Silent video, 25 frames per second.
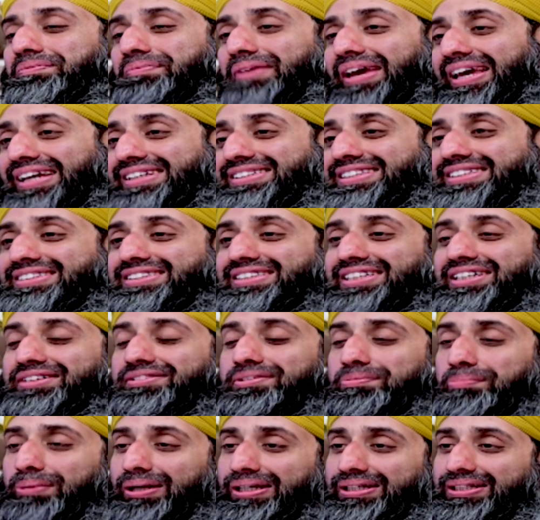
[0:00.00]
make
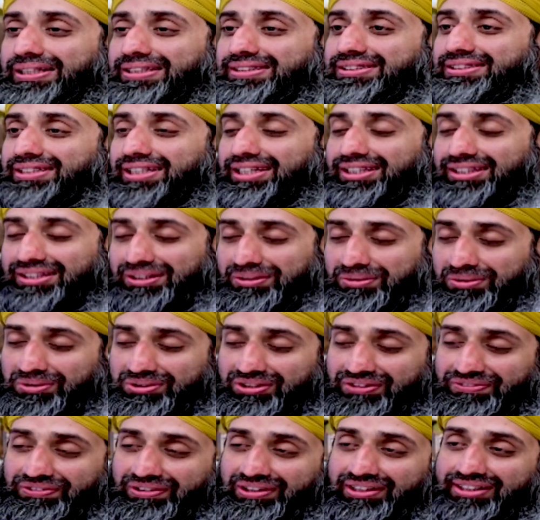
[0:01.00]
sincere repentance in the
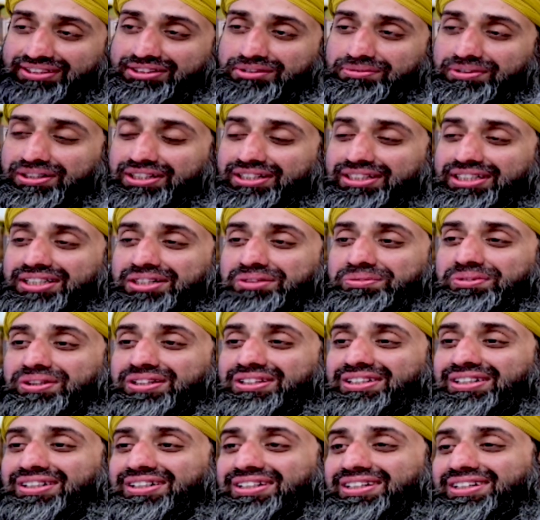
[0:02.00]
court of Allah subhanahu
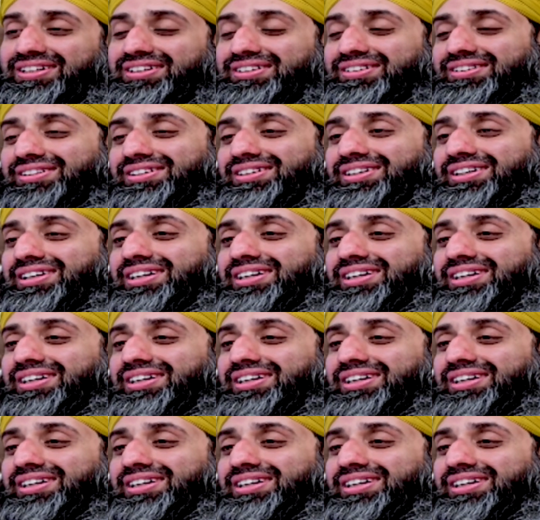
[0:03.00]
wa ta'ala.